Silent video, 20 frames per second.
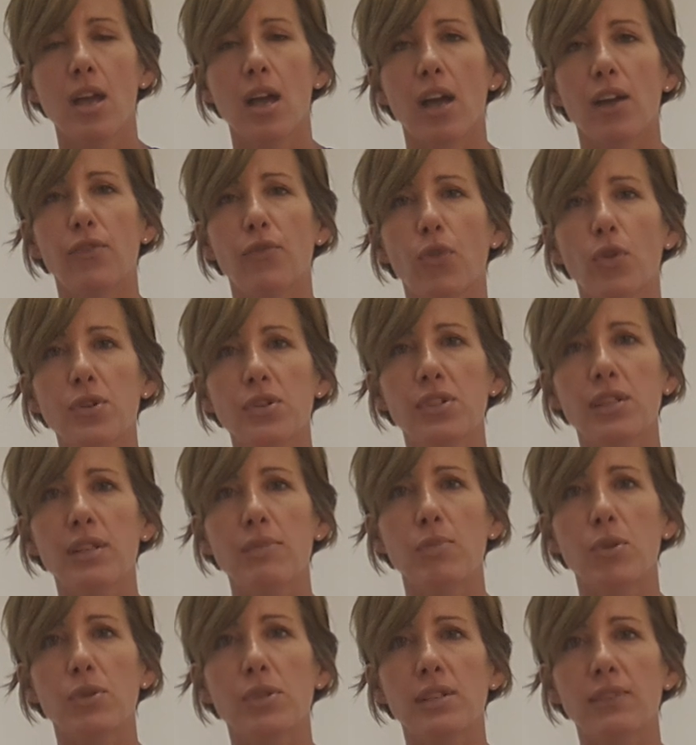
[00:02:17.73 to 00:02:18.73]

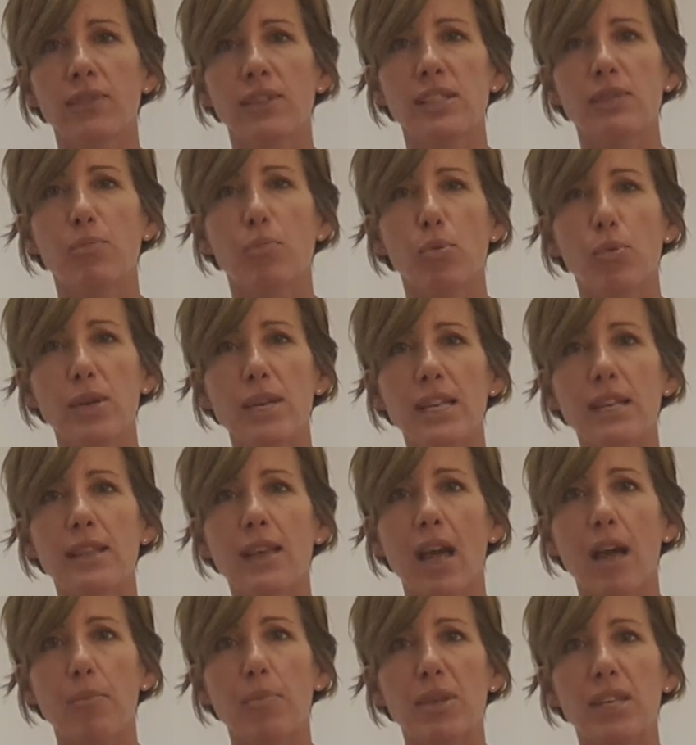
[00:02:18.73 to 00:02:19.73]
Unfortunately, most of us breathe
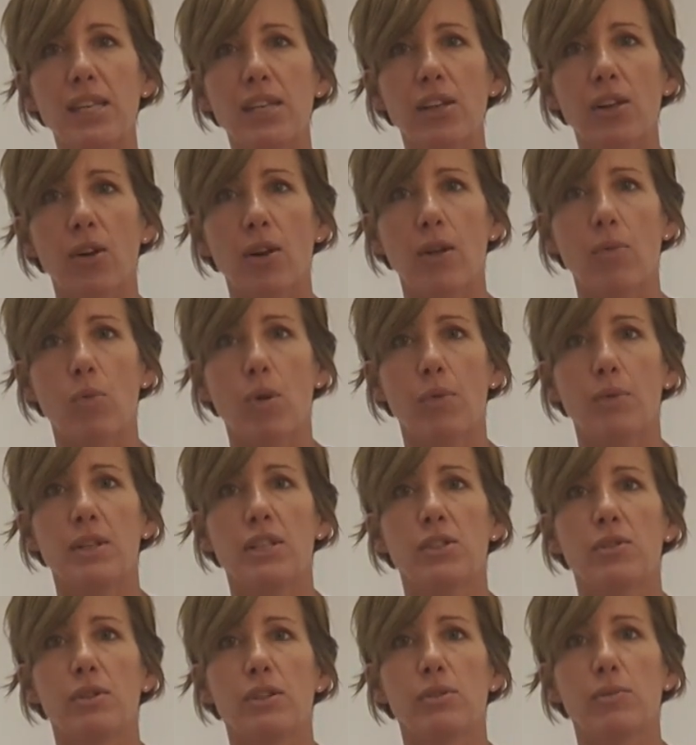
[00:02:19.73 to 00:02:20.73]
up here, and what we
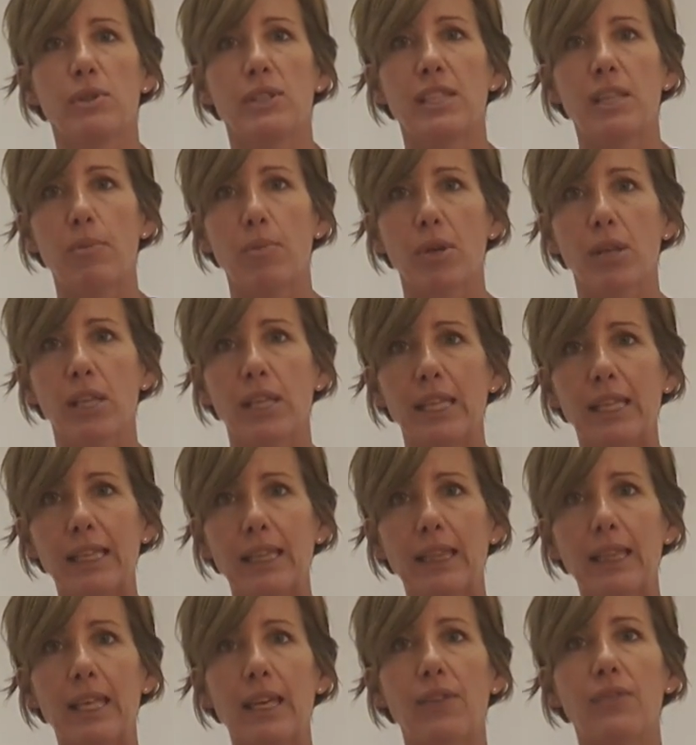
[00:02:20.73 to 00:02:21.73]
do is we typically
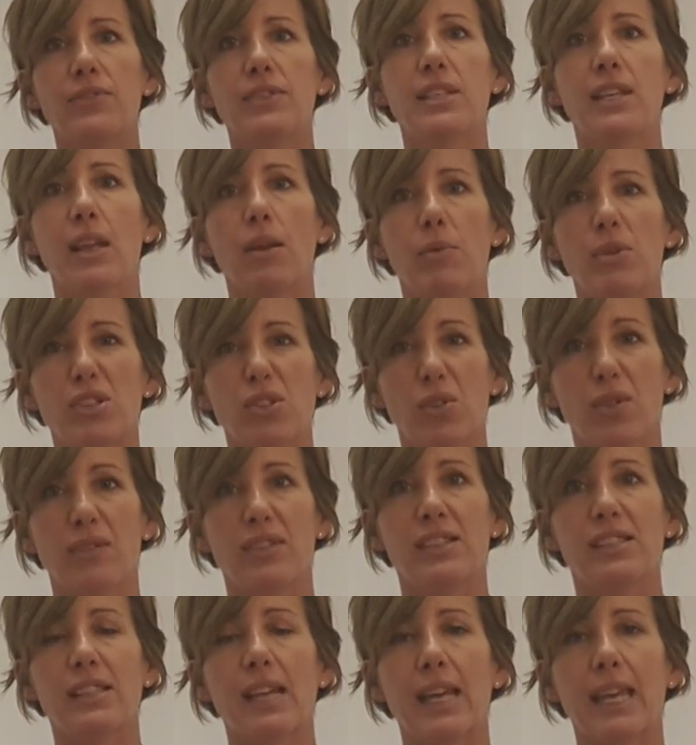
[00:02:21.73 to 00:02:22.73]
lift and we sort of
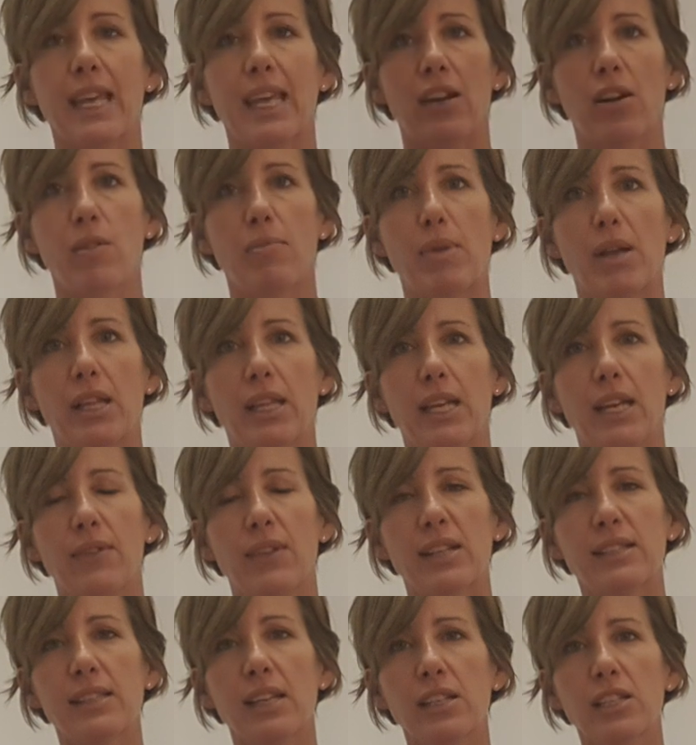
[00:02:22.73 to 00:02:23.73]
suck in our belly, and
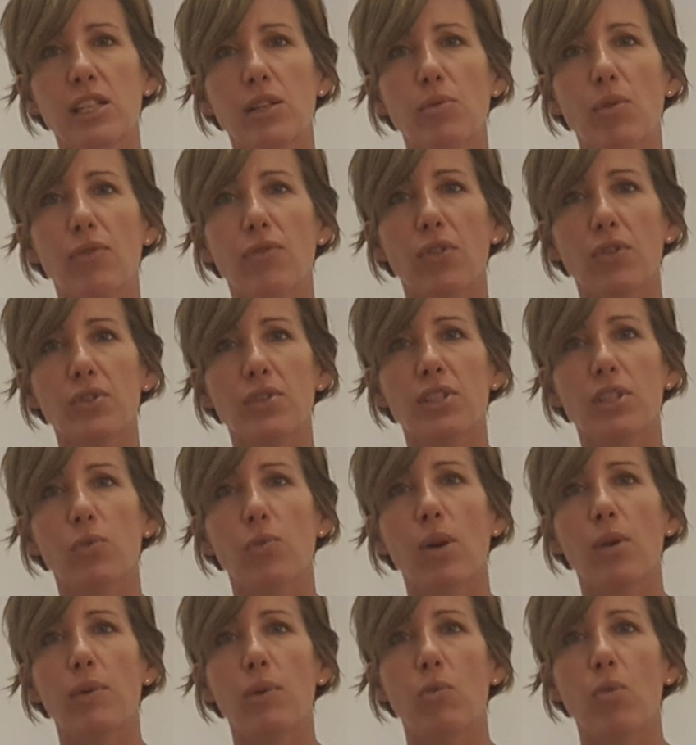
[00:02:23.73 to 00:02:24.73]
that's actually reverse to
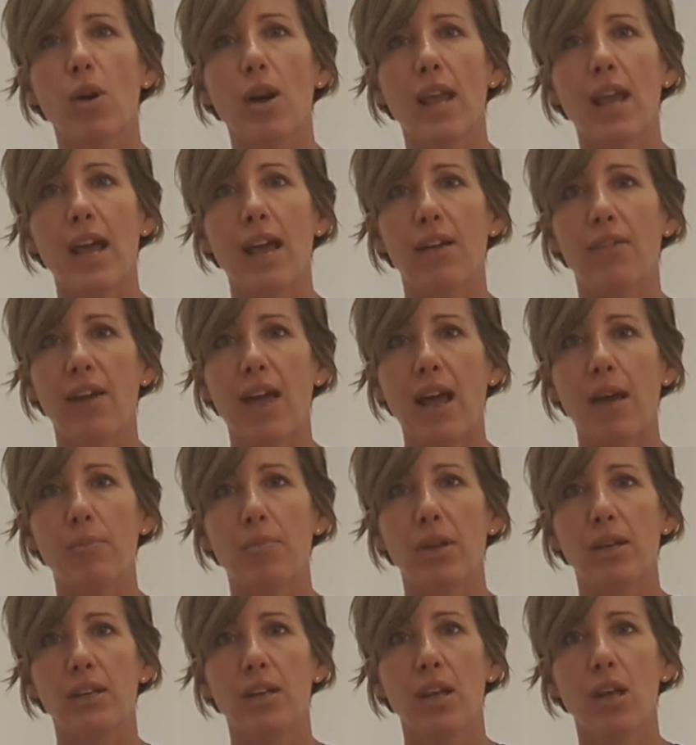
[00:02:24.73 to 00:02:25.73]
what we want to have
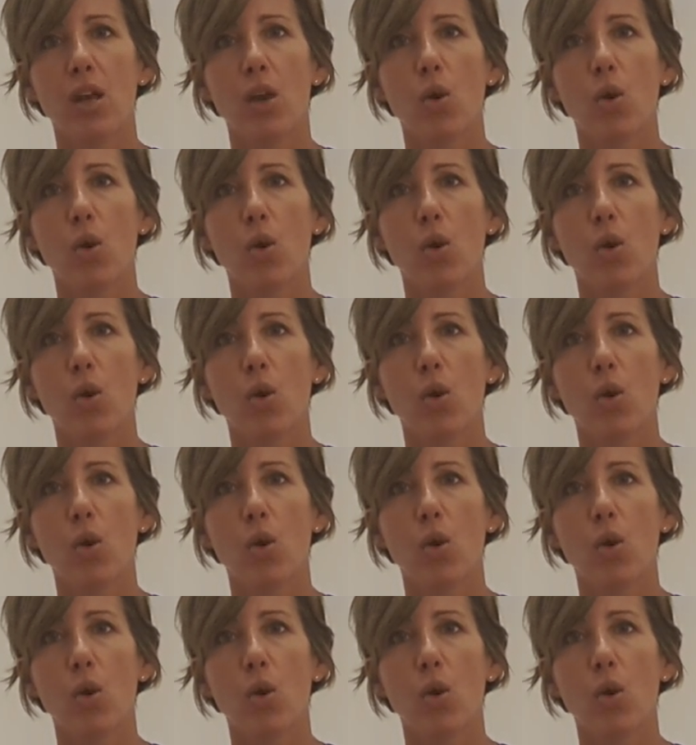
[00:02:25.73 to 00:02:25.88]
happen.